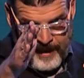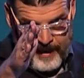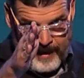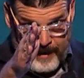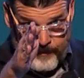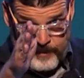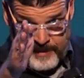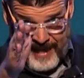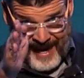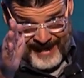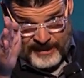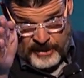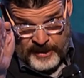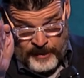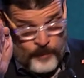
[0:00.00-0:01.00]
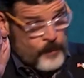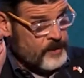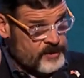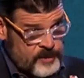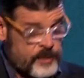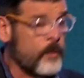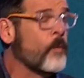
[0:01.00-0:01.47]
and he was actually
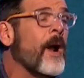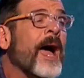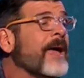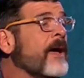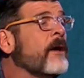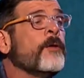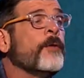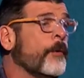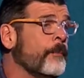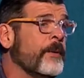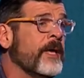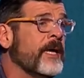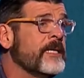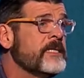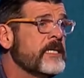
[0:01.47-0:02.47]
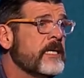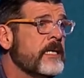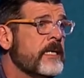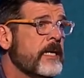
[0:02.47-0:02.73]
going to the right a little bit.